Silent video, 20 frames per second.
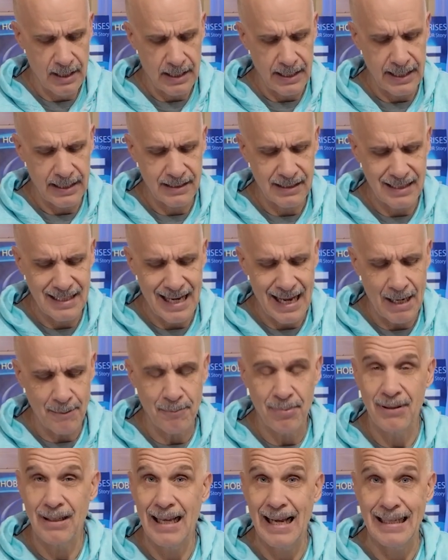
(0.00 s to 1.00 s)
It's
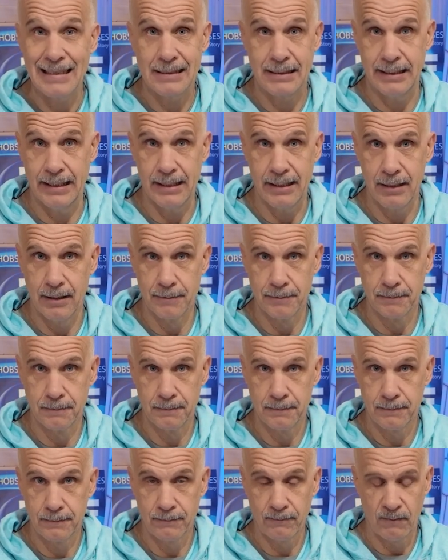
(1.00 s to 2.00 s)
not plastic.
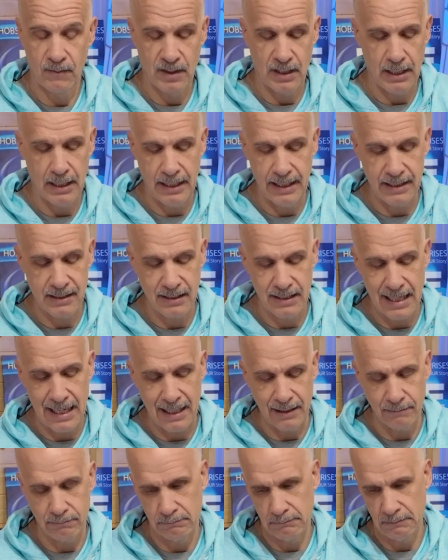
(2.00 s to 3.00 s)
It's
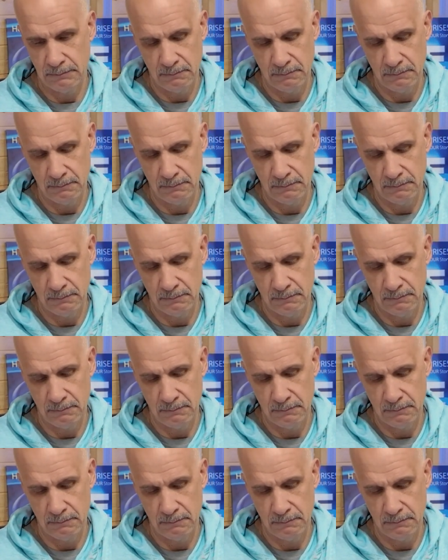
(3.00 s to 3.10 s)
not